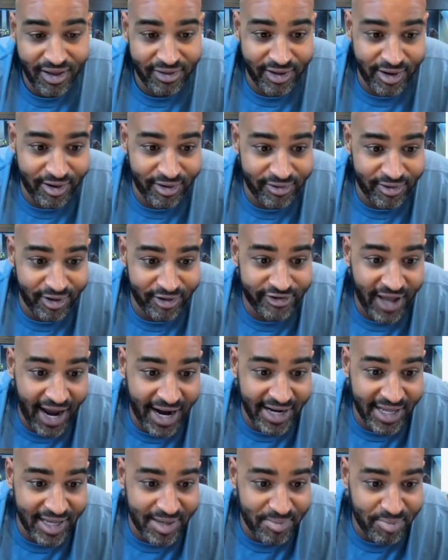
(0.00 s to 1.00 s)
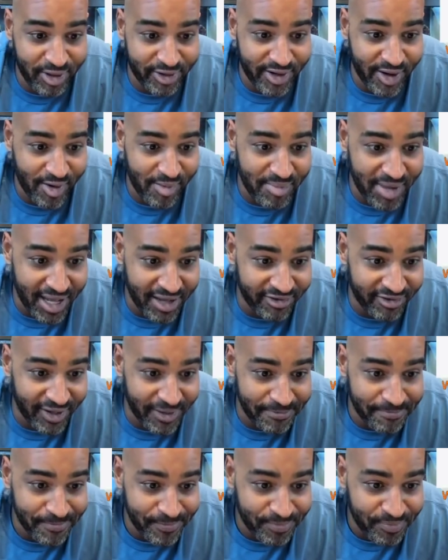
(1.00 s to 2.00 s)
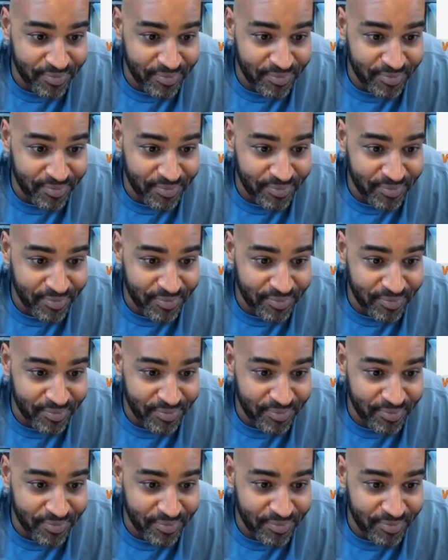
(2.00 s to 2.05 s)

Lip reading: They're tiny, but they're amazing.